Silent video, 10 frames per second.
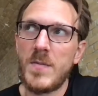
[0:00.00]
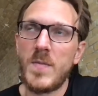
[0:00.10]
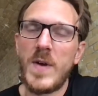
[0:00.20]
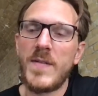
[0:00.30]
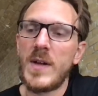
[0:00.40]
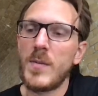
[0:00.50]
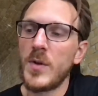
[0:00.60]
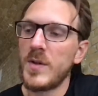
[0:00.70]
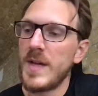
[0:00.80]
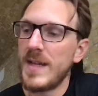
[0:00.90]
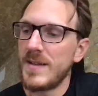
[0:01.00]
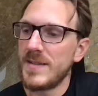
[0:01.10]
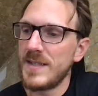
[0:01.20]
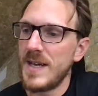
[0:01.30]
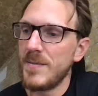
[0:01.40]
available at the
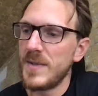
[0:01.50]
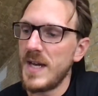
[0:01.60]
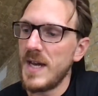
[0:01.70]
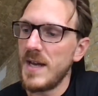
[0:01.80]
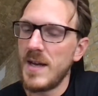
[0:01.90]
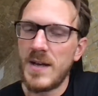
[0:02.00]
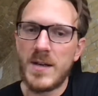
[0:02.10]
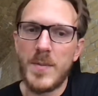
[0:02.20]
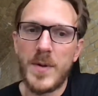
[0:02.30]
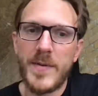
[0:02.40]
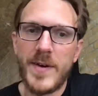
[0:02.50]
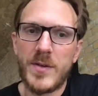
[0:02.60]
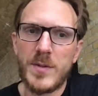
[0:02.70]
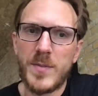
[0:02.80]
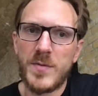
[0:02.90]
same day and a couple of
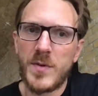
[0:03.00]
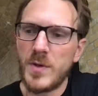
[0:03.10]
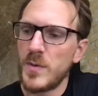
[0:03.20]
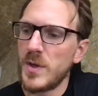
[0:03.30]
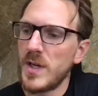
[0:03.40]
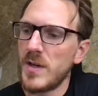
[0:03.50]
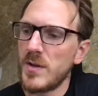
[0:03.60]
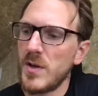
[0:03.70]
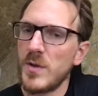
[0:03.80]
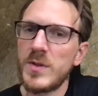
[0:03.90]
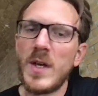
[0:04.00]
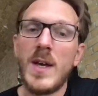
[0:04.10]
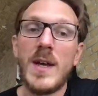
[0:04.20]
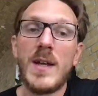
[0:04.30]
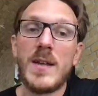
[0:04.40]
hours before the workout goes.
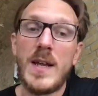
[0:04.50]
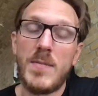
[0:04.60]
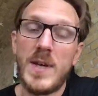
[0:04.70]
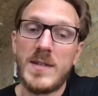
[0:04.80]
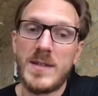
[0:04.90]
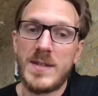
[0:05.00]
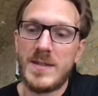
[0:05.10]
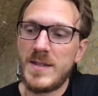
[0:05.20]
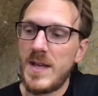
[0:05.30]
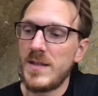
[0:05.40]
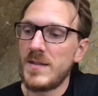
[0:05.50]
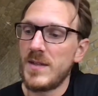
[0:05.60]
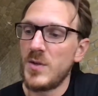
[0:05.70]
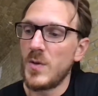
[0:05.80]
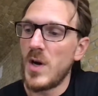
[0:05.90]
That basically says that
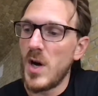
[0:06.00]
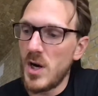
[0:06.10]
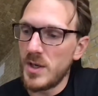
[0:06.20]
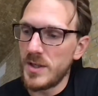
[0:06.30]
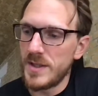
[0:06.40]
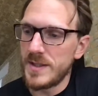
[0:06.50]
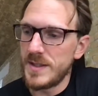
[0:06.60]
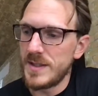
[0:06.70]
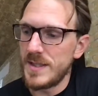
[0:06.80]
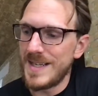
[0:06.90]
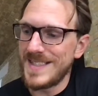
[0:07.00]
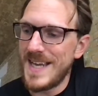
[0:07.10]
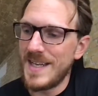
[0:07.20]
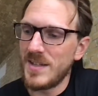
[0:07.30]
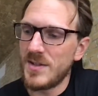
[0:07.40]
you are
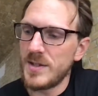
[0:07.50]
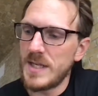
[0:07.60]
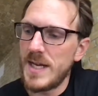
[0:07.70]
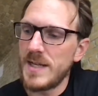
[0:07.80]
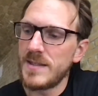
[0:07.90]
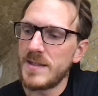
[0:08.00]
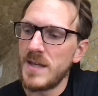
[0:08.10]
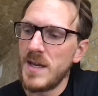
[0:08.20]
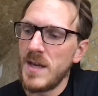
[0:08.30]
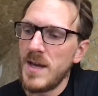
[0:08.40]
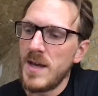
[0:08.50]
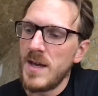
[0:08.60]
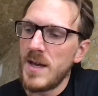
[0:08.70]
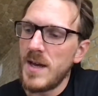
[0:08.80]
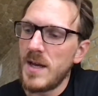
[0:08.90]
attending to class
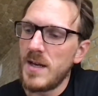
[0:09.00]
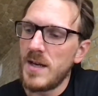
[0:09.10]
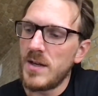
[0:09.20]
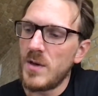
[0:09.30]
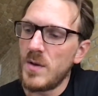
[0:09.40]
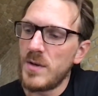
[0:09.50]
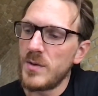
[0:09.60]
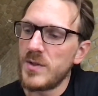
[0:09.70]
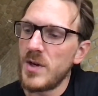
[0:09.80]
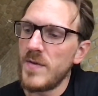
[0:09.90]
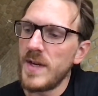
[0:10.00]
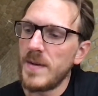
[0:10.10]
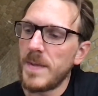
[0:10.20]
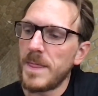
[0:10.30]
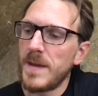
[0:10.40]
and not only
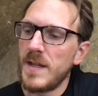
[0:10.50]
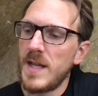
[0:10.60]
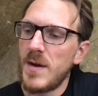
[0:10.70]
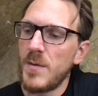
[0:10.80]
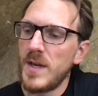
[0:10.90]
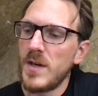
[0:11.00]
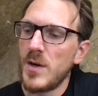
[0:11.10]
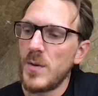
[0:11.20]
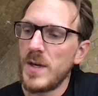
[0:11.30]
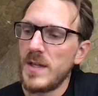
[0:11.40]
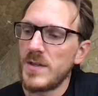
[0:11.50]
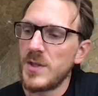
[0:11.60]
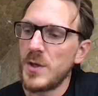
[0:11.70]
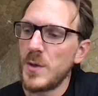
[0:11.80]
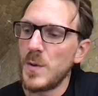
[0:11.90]
reserving. And then we go
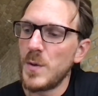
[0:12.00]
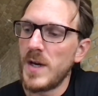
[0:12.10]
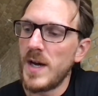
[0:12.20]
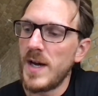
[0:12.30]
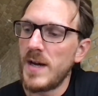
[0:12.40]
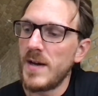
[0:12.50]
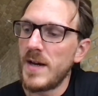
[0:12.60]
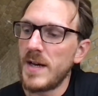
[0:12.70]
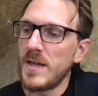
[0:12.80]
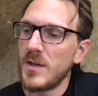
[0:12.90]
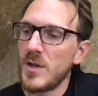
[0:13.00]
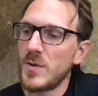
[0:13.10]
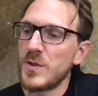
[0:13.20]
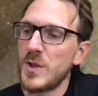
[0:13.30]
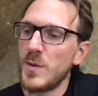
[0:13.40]
into, I can go
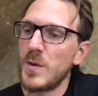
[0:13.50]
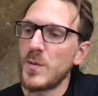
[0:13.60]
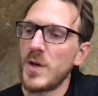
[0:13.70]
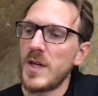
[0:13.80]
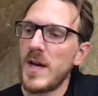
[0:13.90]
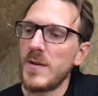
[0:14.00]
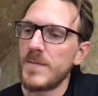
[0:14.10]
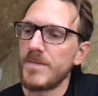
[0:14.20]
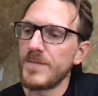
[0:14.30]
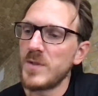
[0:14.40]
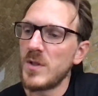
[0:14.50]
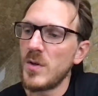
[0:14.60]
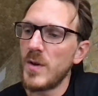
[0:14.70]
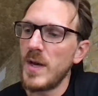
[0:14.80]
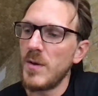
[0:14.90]
to the workout.
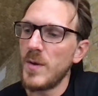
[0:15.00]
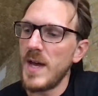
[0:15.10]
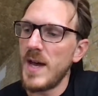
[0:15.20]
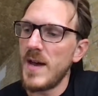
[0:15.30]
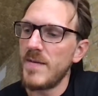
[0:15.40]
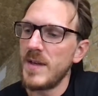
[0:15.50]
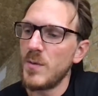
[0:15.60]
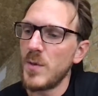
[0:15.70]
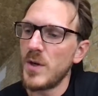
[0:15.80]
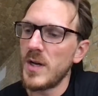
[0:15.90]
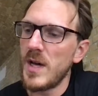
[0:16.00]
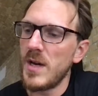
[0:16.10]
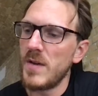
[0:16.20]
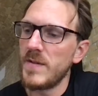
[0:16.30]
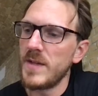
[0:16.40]
So here we have the workout
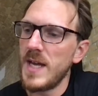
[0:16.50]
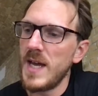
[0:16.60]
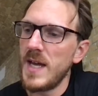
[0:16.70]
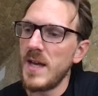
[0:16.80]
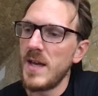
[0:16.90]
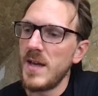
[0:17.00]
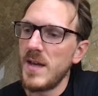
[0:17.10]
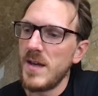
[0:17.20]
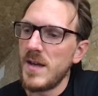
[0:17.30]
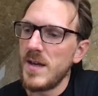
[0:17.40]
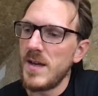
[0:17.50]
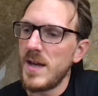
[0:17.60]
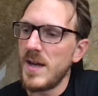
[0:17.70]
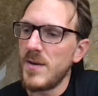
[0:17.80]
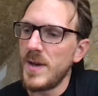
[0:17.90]
of the day.
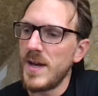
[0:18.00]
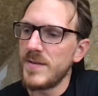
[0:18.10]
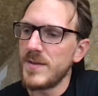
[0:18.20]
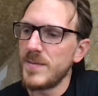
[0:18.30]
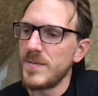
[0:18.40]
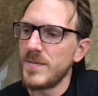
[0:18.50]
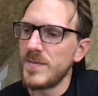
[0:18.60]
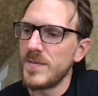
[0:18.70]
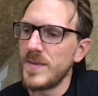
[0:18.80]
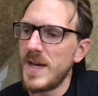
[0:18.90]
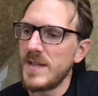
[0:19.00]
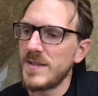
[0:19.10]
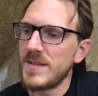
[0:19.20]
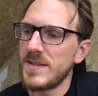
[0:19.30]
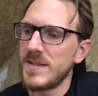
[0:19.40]
We have some
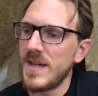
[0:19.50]
nice